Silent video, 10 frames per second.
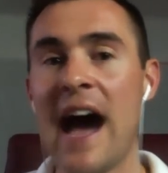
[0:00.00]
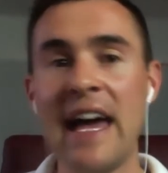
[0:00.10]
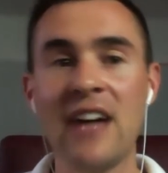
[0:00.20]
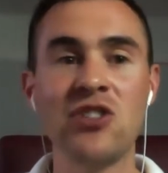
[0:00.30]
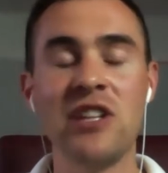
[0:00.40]

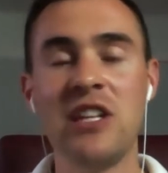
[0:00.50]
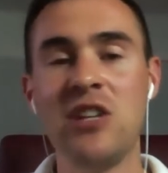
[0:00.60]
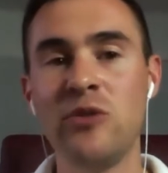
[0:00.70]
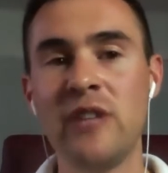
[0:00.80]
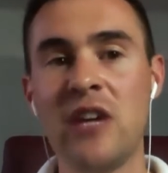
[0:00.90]
I actually
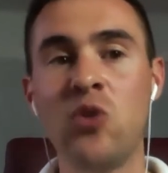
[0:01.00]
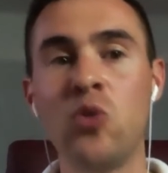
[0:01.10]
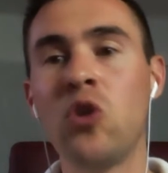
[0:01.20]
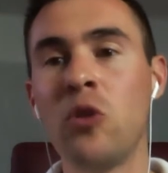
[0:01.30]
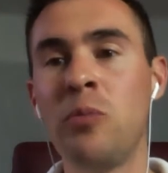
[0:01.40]
use a
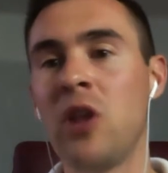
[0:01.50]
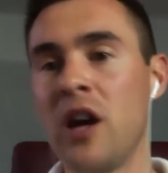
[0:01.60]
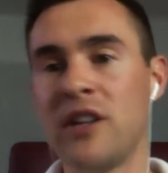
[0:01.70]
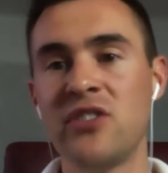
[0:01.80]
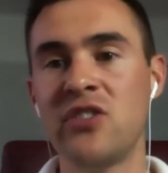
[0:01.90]
Google
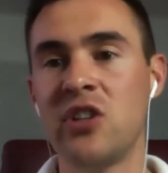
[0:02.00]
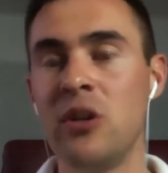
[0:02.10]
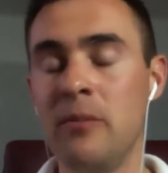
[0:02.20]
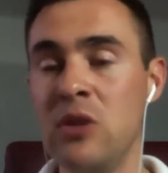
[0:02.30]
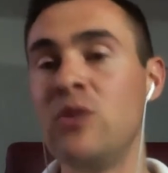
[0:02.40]
Plus
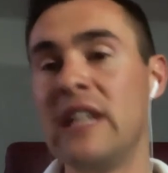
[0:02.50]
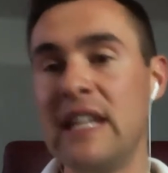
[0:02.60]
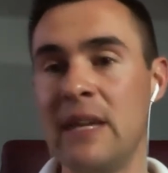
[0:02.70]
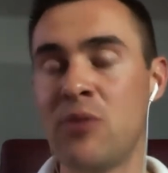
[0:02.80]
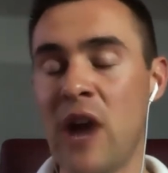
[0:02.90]
community,